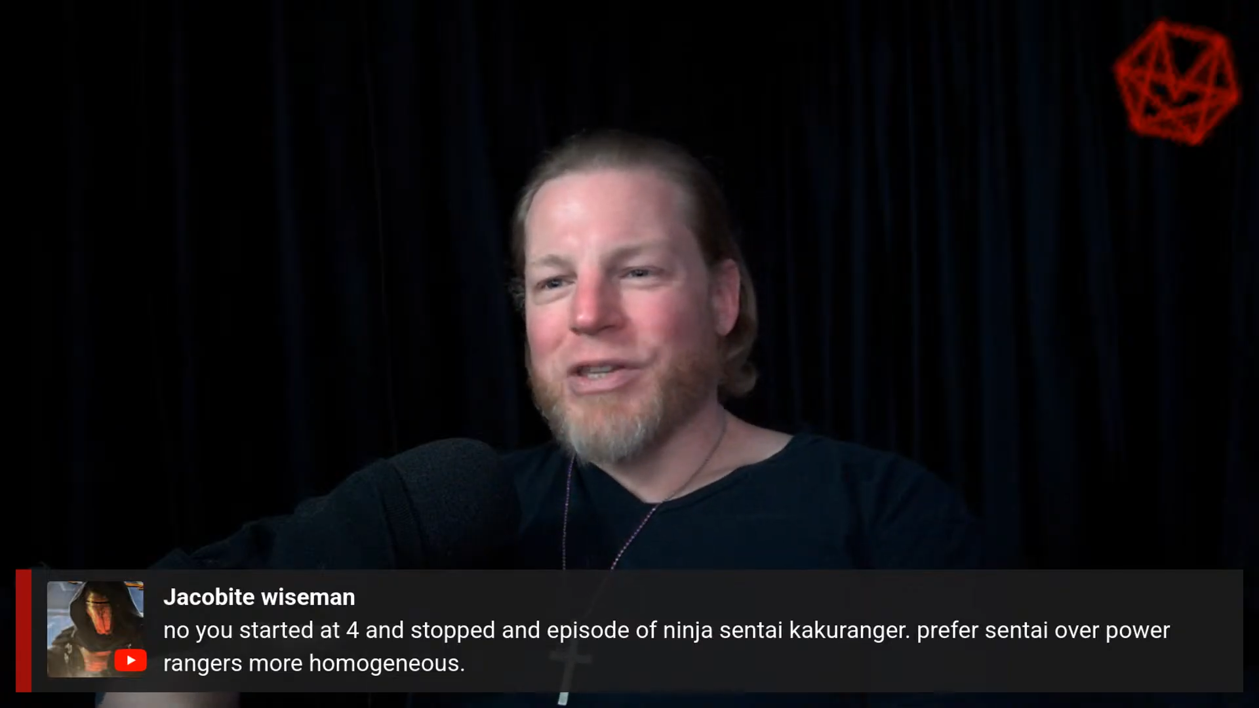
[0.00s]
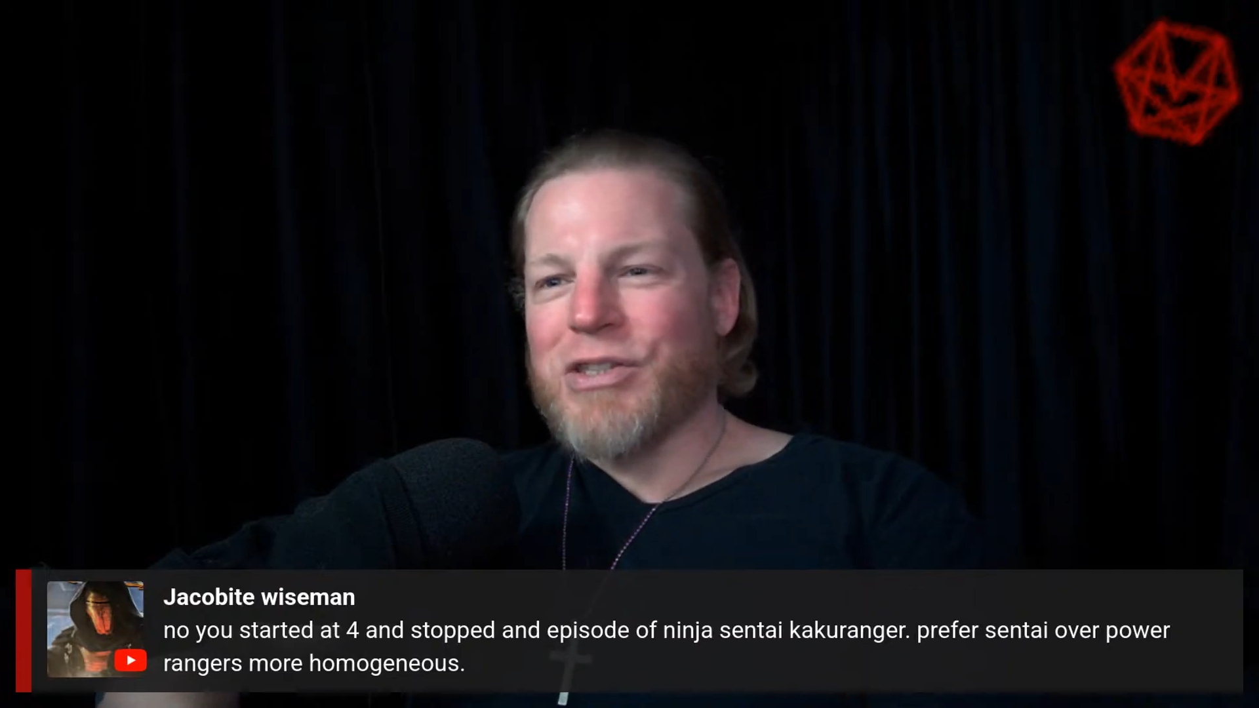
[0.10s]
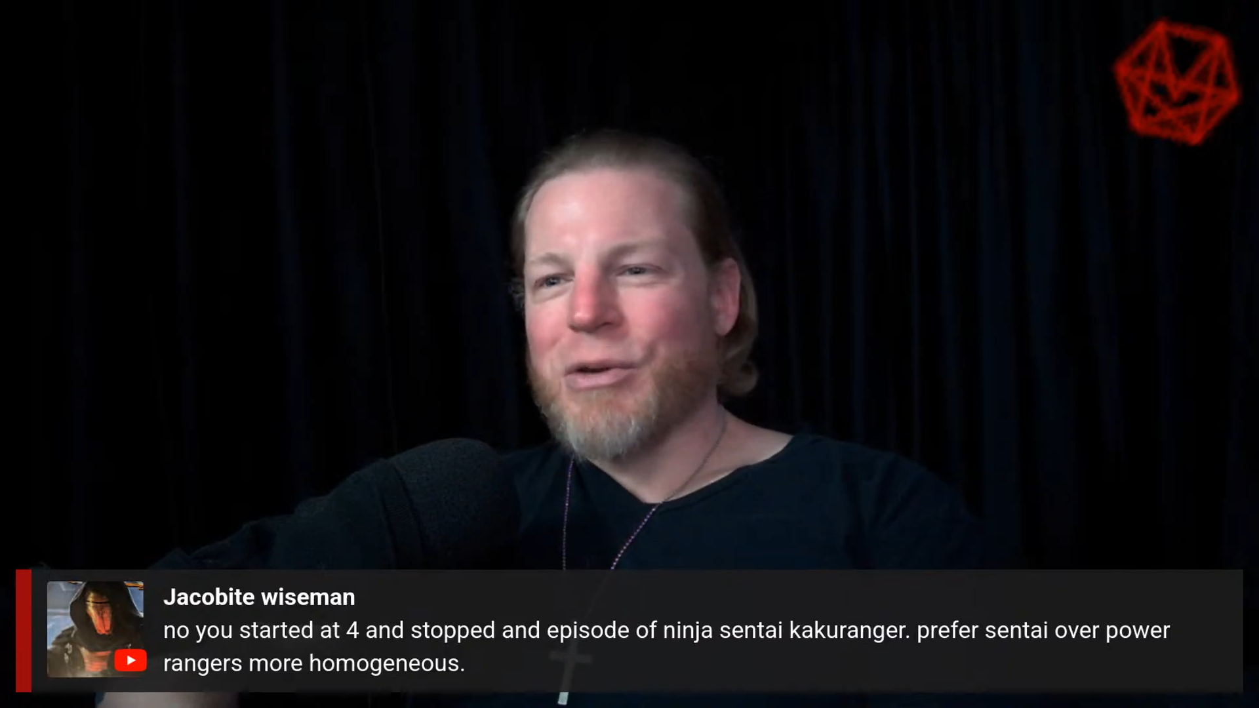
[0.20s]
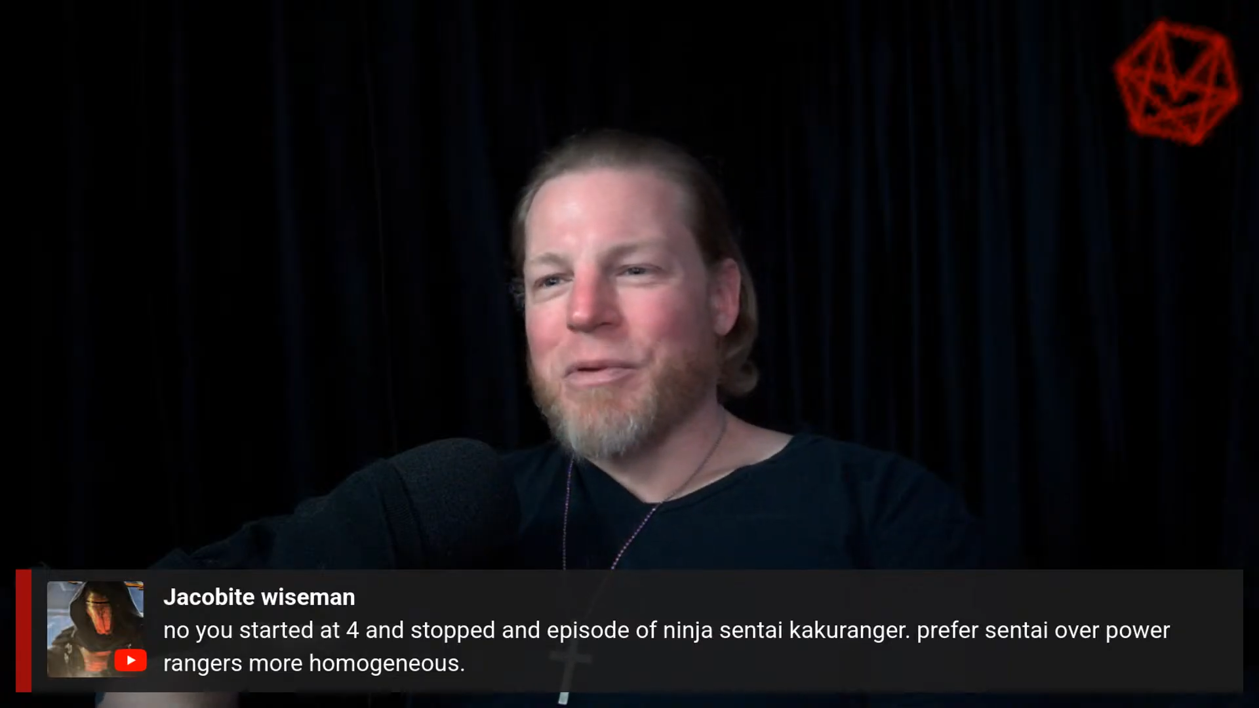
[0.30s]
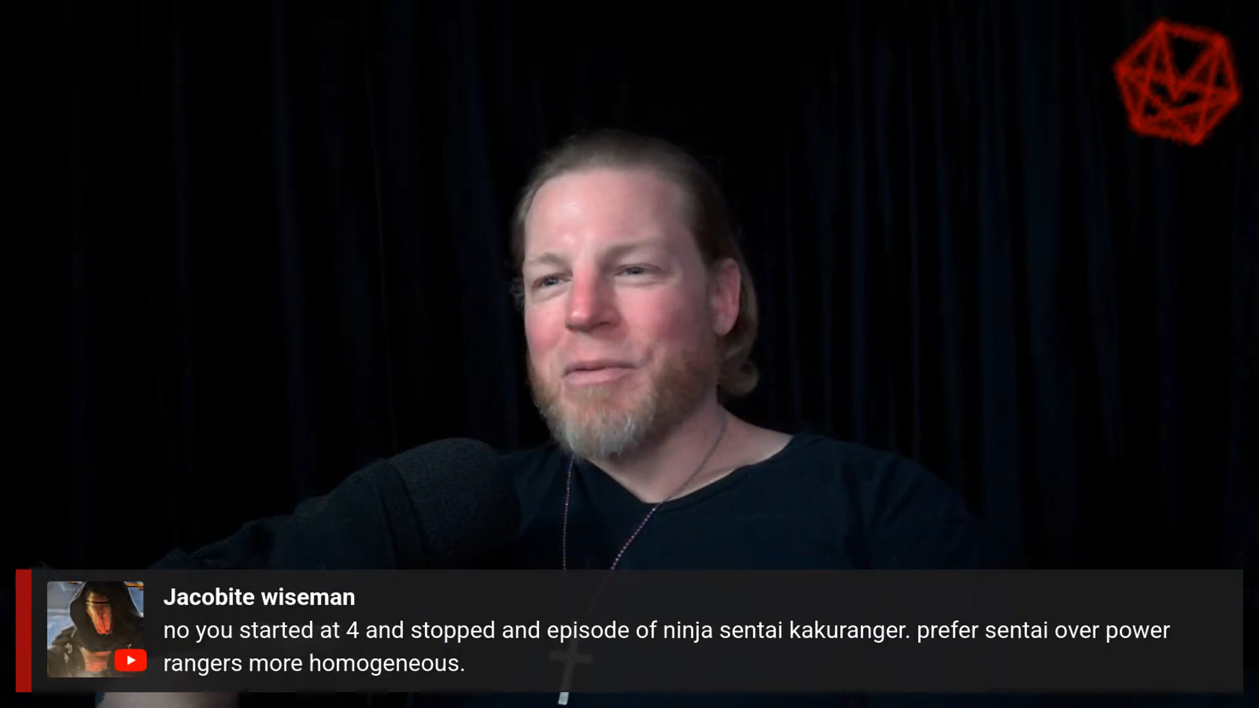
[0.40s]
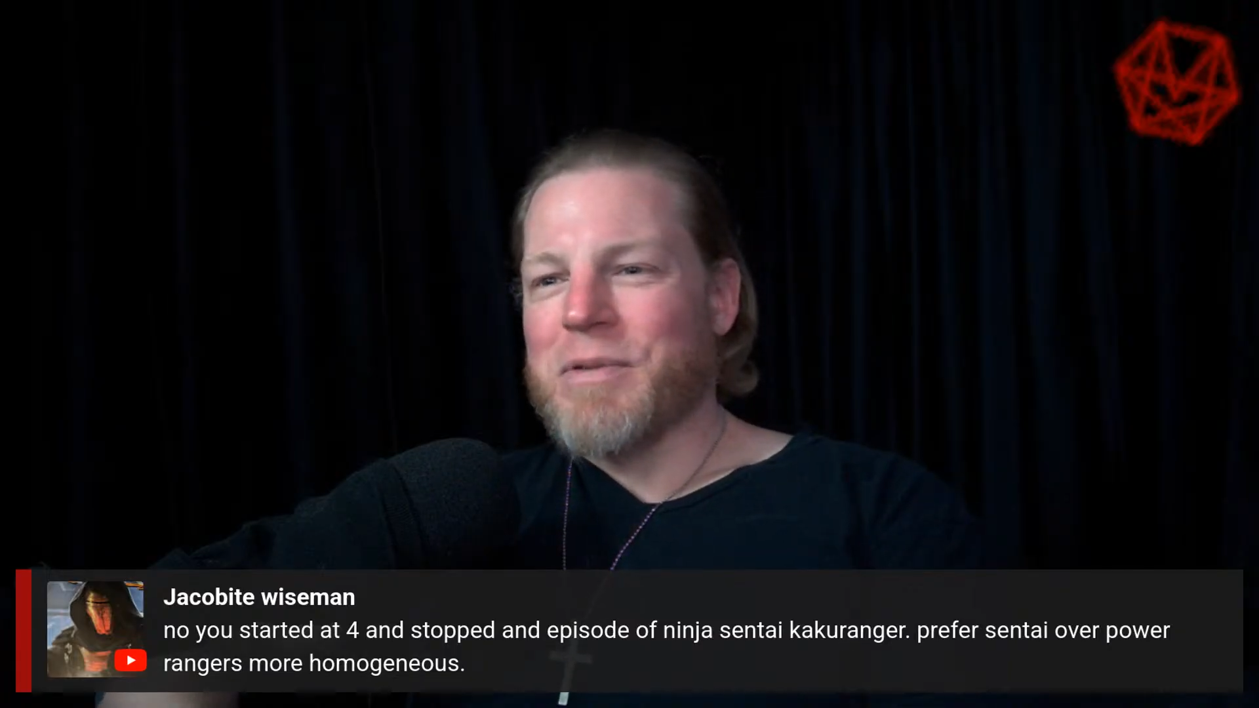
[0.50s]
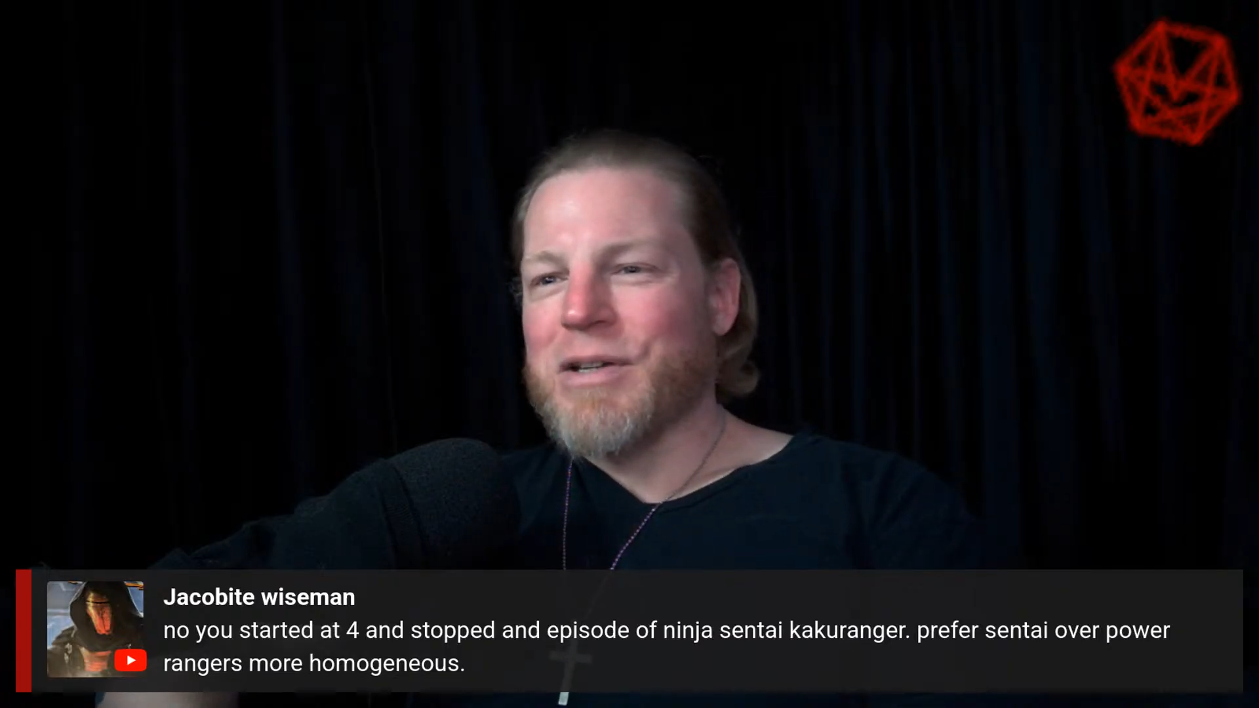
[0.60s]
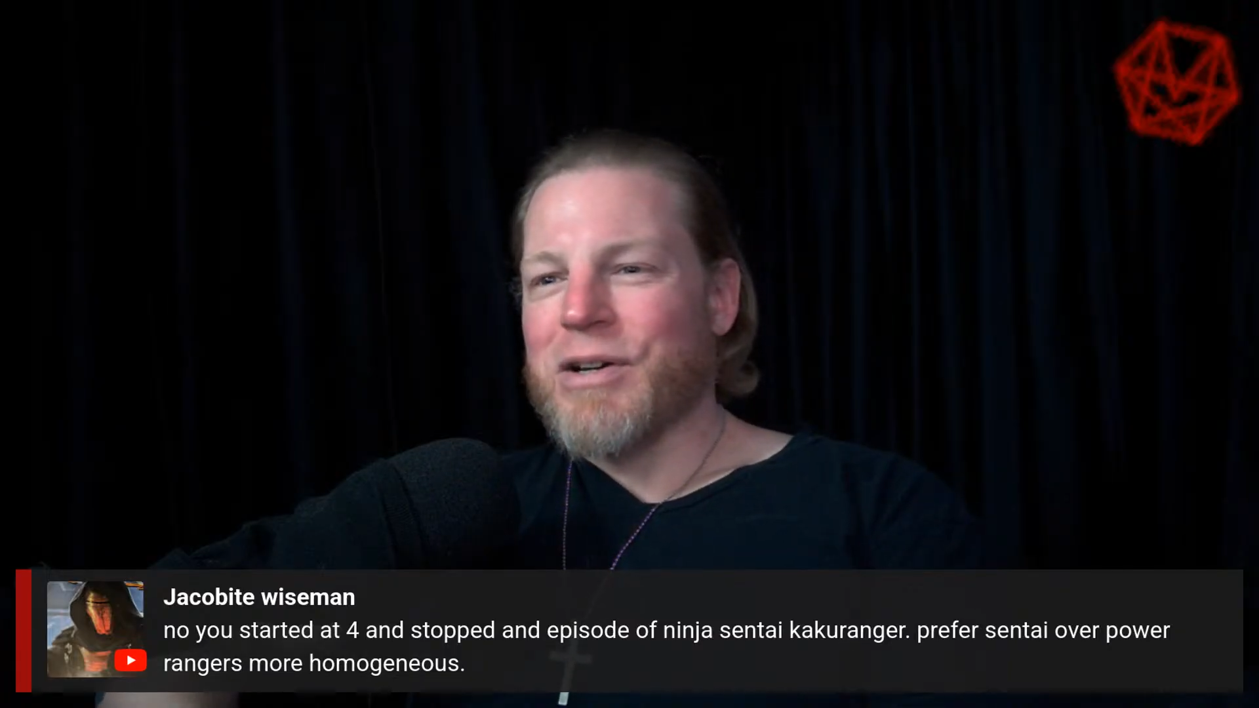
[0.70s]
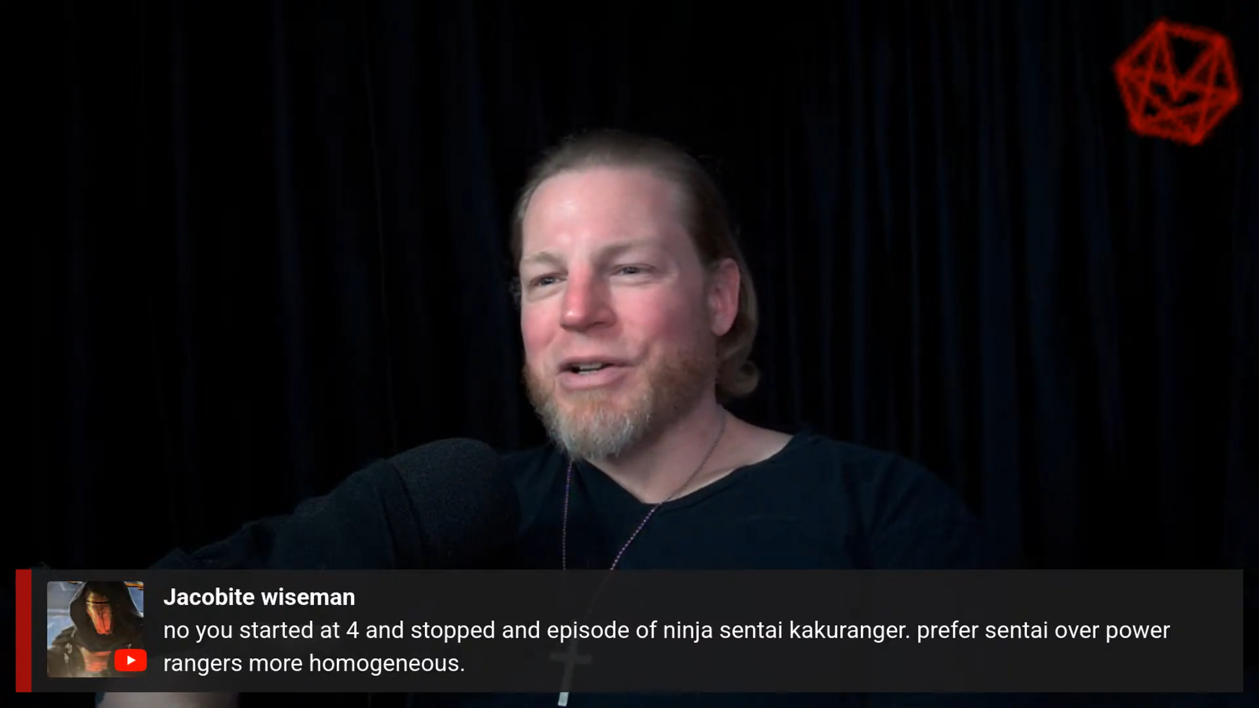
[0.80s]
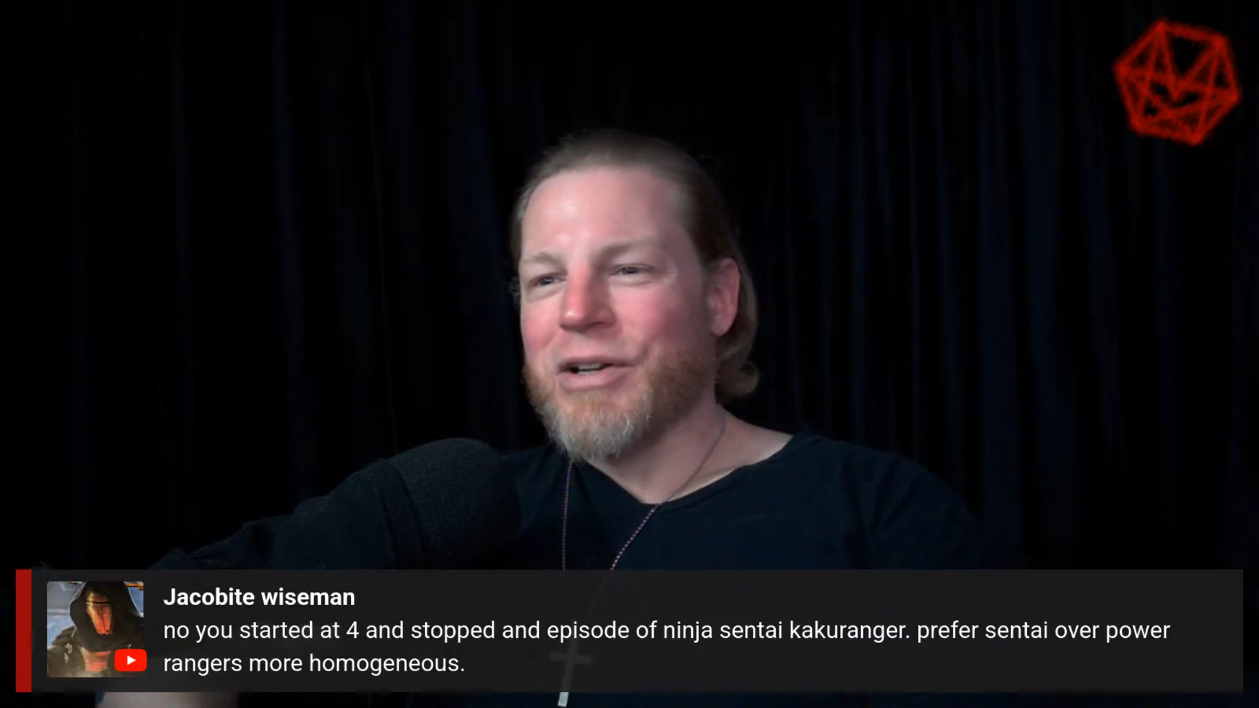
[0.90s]
stop an
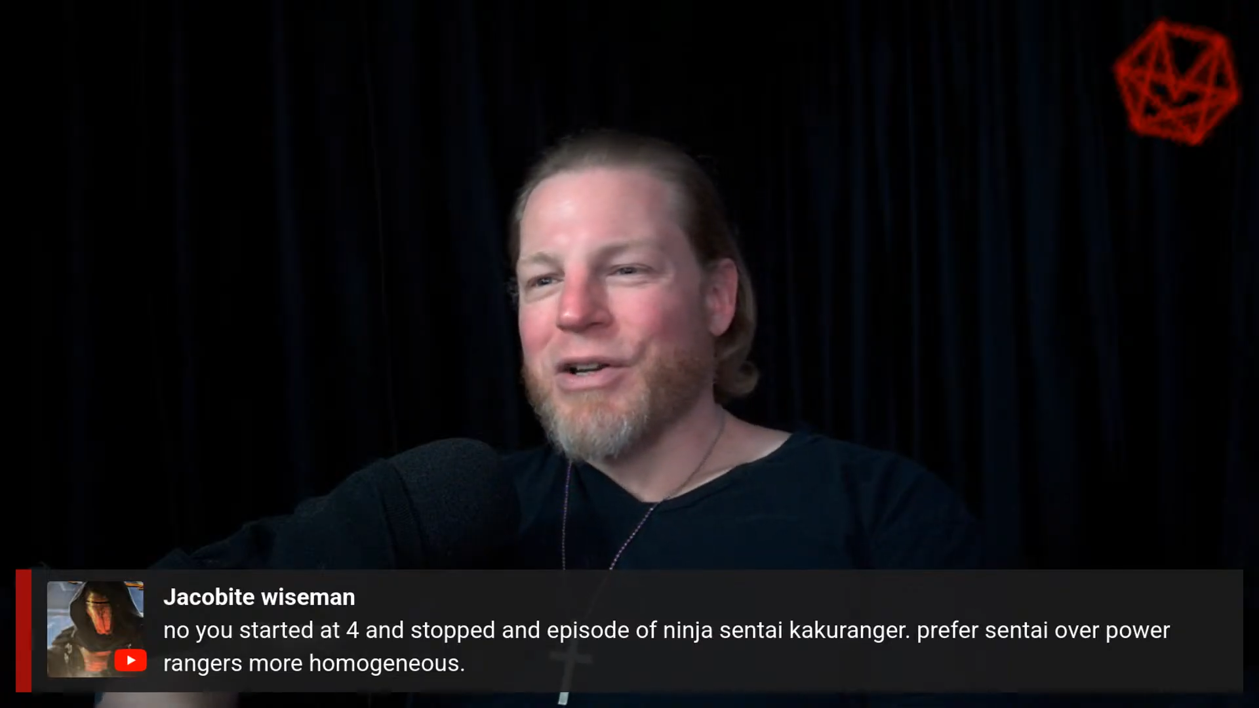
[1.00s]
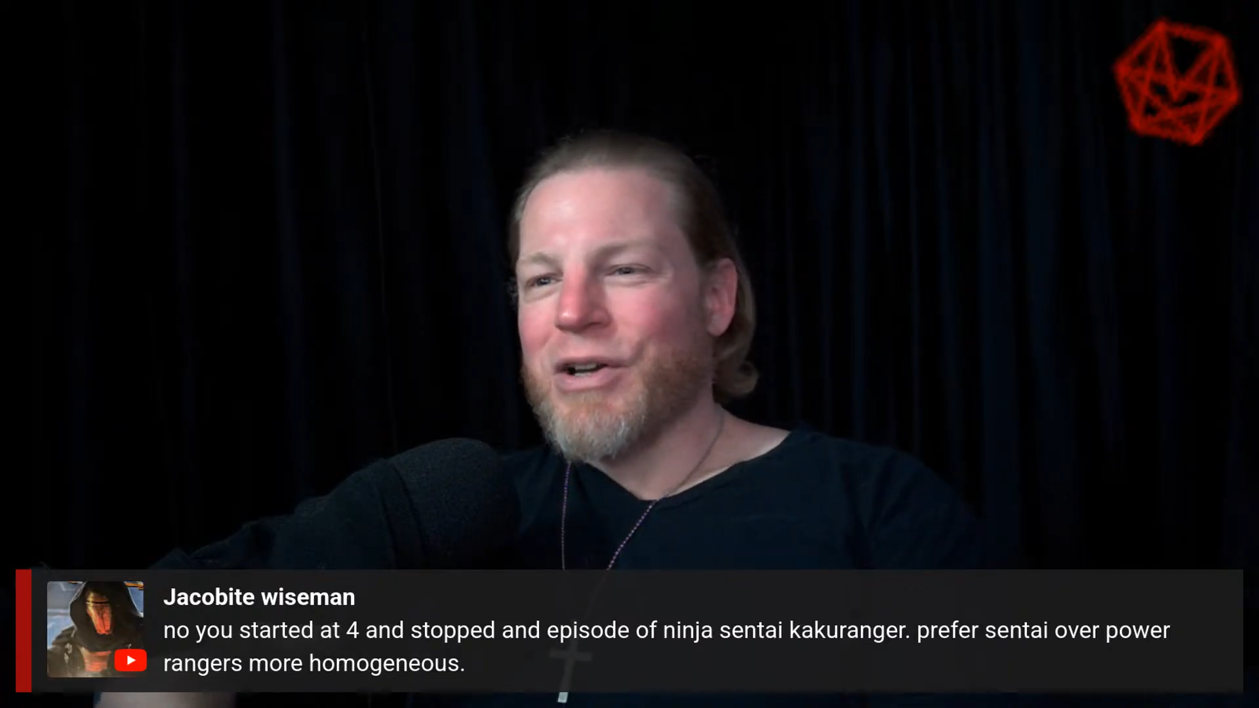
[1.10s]
episode